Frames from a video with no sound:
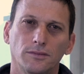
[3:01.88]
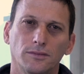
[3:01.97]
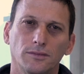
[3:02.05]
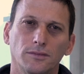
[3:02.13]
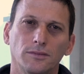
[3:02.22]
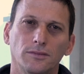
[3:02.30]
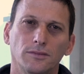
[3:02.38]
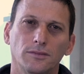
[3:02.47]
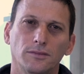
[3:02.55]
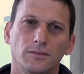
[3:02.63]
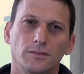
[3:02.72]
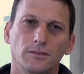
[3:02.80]

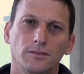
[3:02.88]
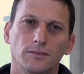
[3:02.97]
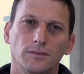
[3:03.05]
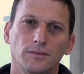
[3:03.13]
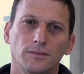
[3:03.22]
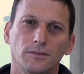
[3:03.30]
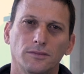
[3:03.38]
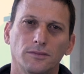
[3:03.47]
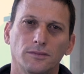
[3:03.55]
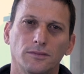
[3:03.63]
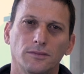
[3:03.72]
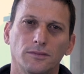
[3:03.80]

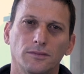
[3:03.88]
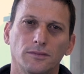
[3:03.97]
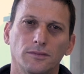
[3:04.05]
(silent)